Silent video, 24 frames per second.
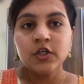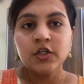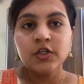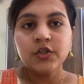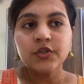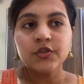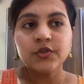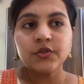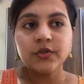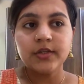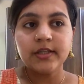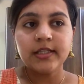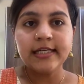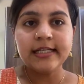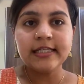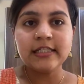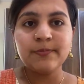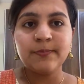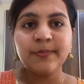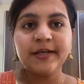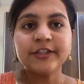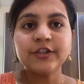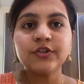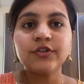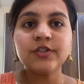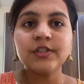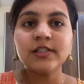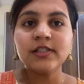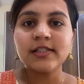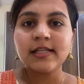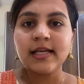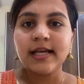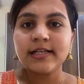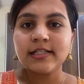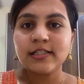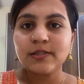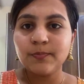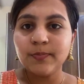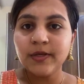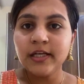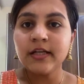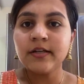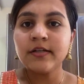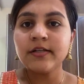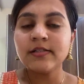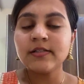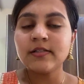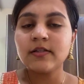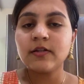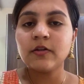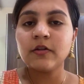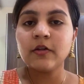So these patients experience